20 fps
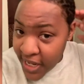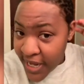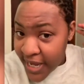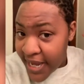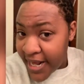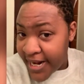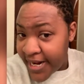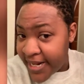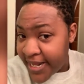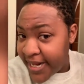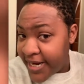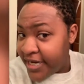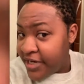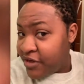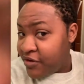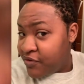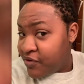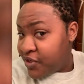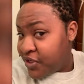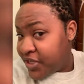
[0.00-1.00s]
And then
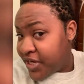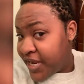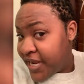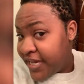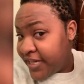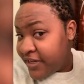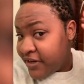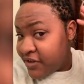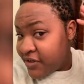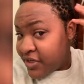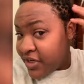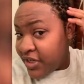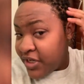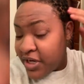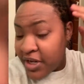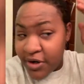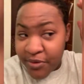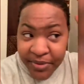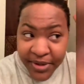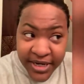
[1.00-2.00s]
you'll see there's a
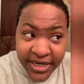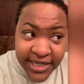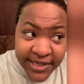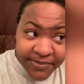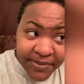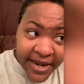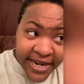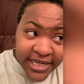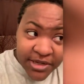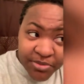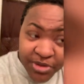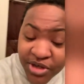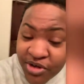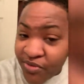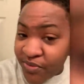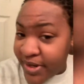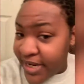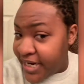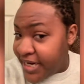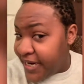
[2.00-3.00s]
little bit of space
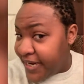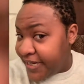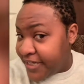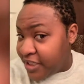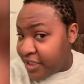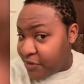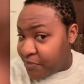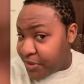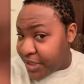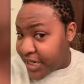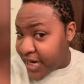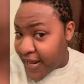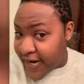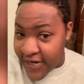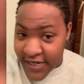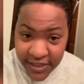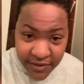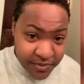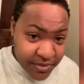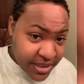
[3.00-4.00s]
between each, but not
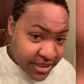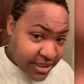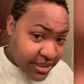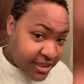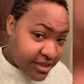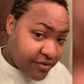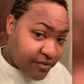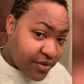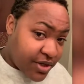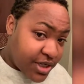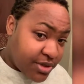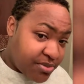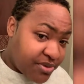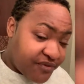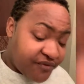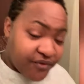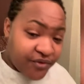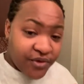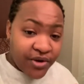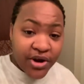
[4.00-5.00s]
as much as it was
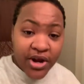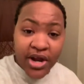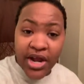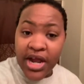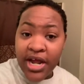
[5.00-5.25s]
before.